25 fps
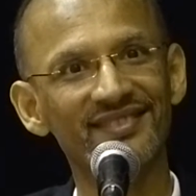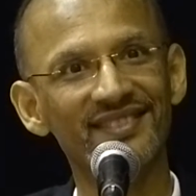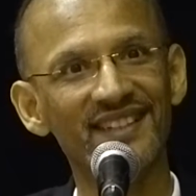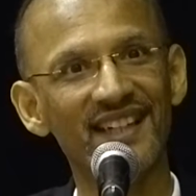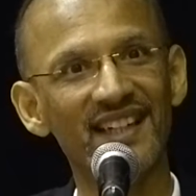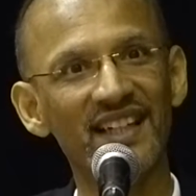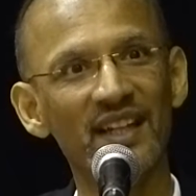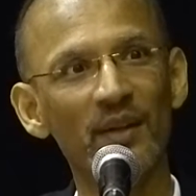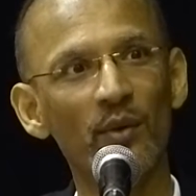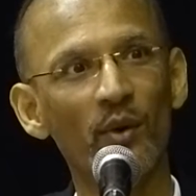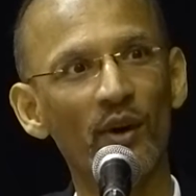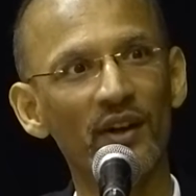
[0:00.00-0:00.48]

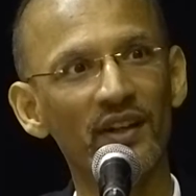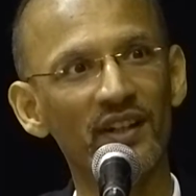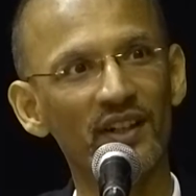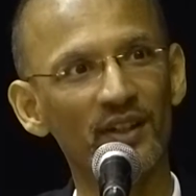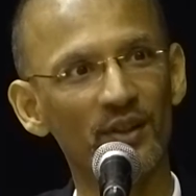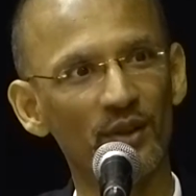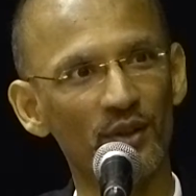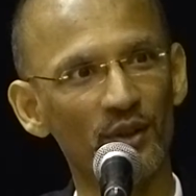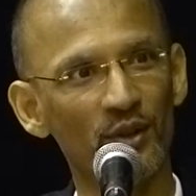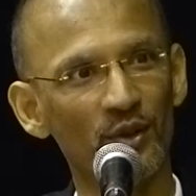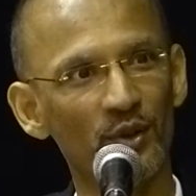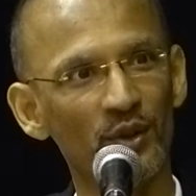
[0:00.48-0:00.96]
that he
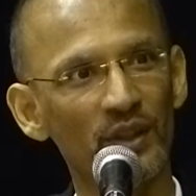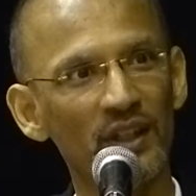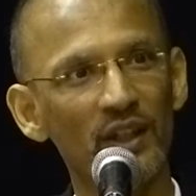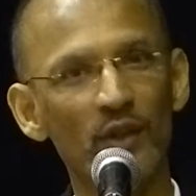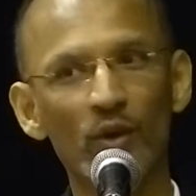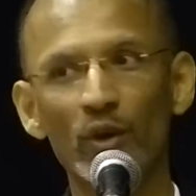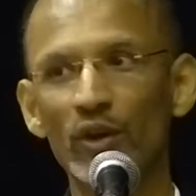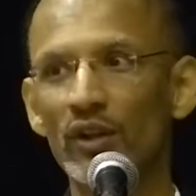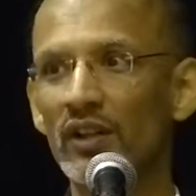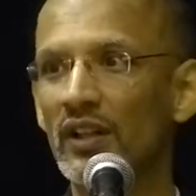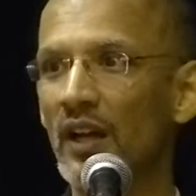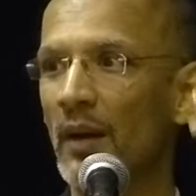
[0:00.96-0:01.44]
wanted to do. He
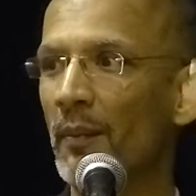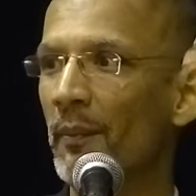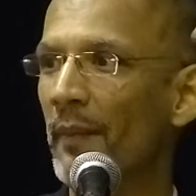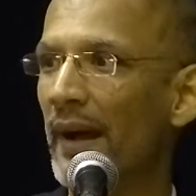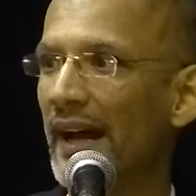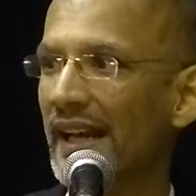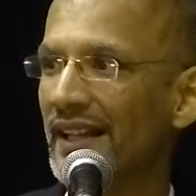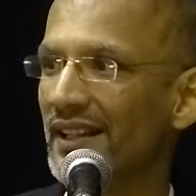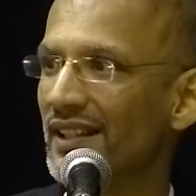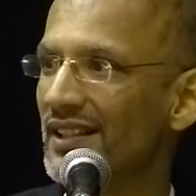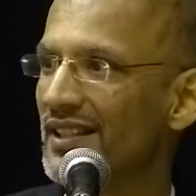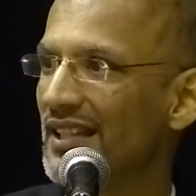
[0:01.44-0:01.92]
couldn't
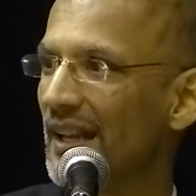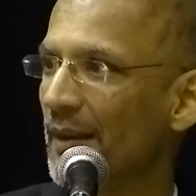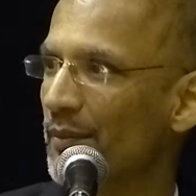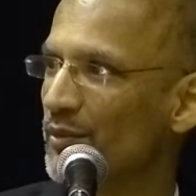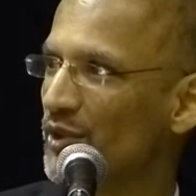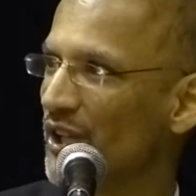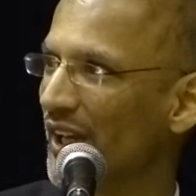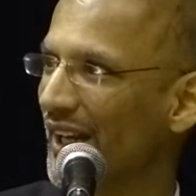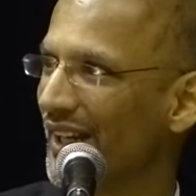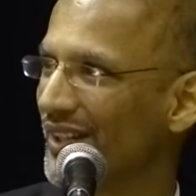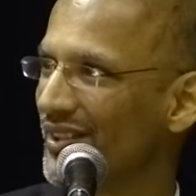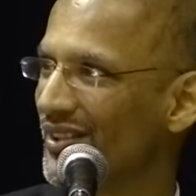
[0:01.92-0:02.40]
combine the
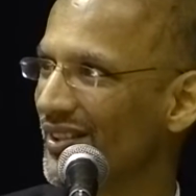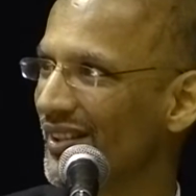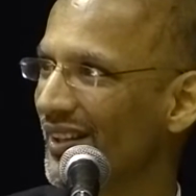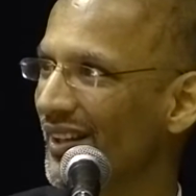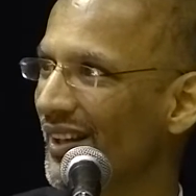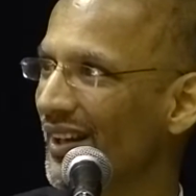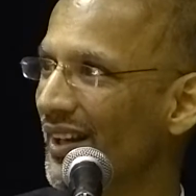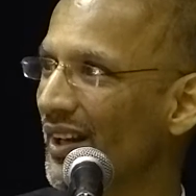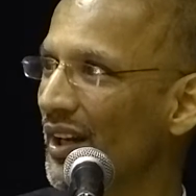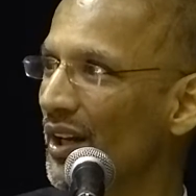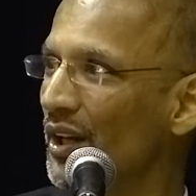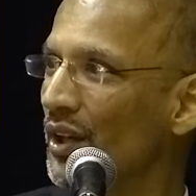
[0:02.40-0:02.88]

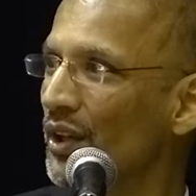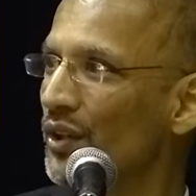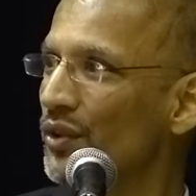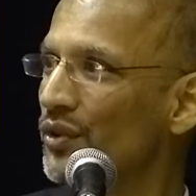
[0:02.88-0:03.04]
subjects.